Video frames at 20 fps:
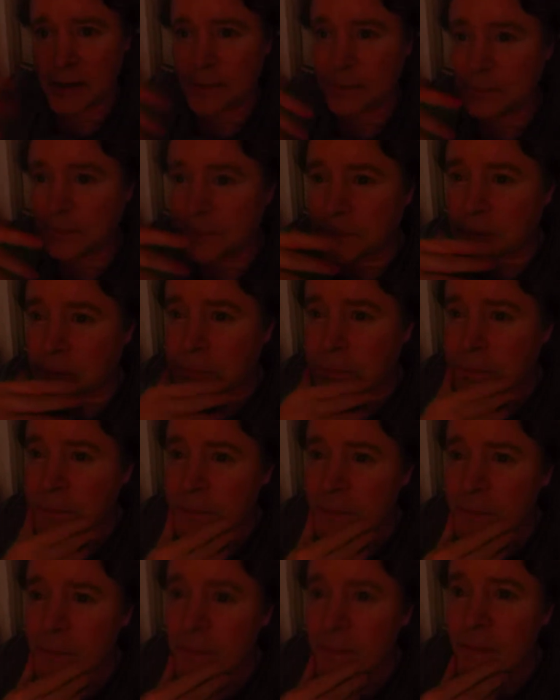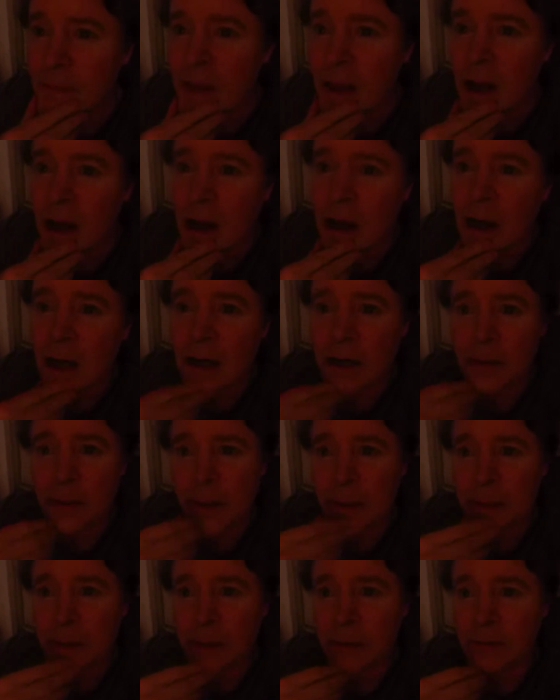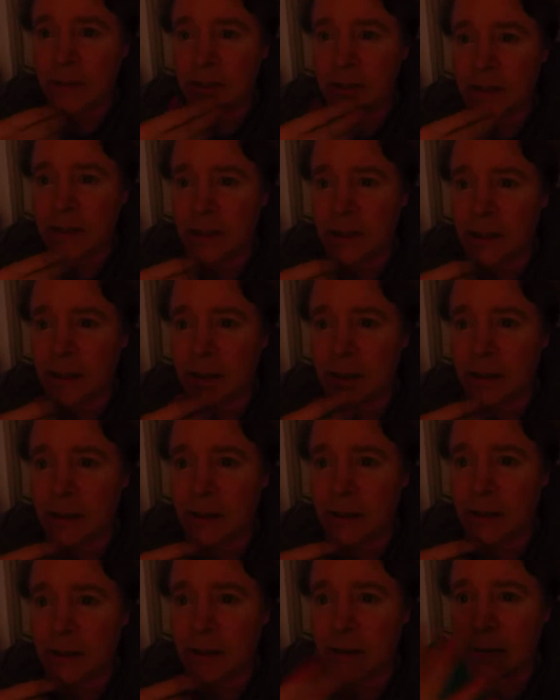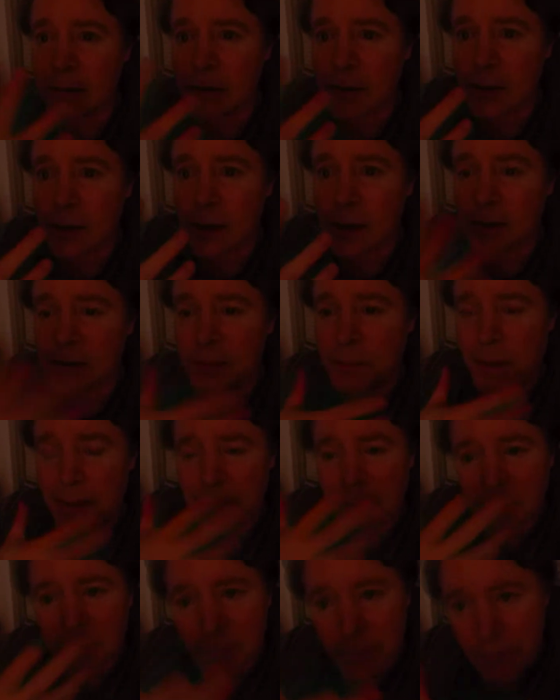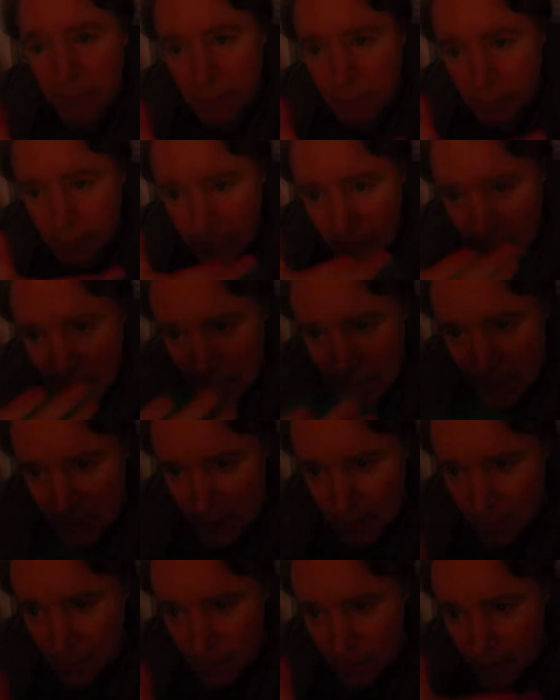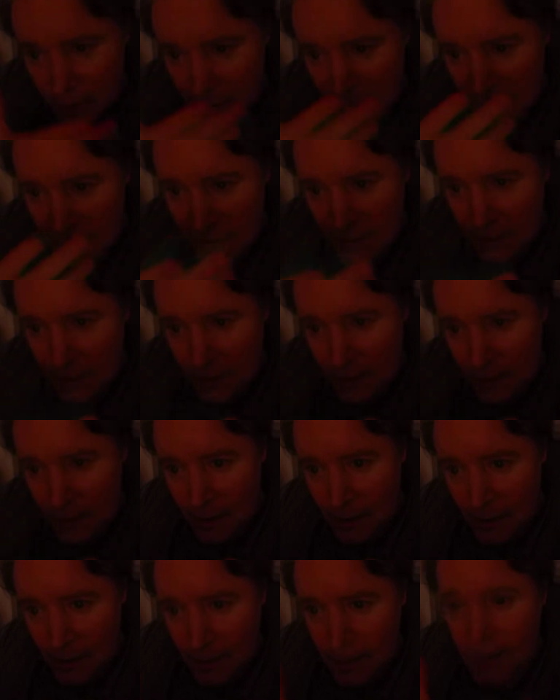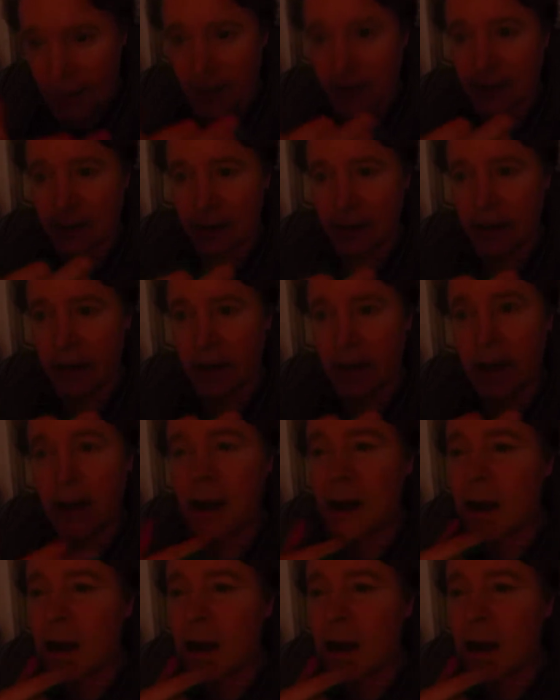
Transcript: uh, I don't know. Maybe it was the I was maybe maybe my eating. Uh,